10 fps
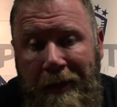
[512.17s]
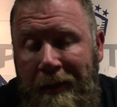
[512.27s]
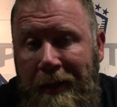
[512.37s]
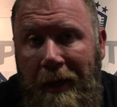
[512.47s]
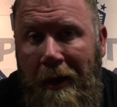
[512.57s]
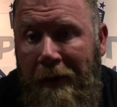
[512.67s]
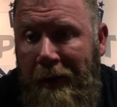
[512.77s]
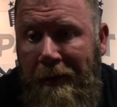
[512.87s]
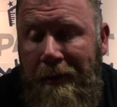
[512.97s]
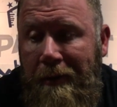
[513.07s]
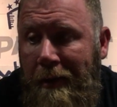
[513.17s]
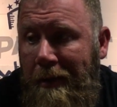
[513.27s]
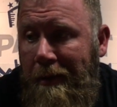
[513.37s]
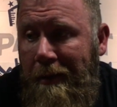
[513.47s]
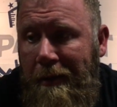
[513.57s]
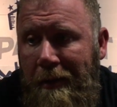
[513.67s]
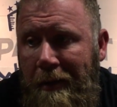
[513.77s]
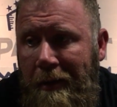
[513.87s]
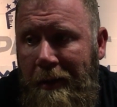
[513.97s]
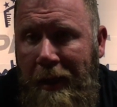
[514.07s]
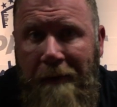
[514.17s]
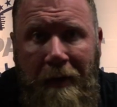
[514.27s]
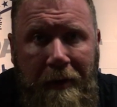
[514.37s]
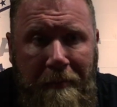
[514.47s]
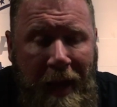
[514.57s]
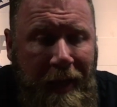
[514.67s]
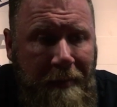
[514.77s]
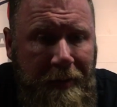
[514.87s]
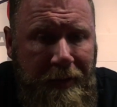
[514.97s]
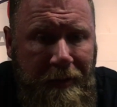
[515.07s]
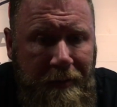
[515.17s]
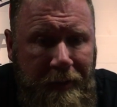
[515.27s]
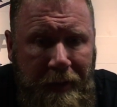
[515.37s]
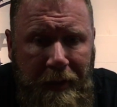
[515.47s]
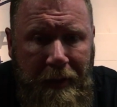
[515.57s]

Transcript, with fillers: You can see all those, uh, even all the back episodes.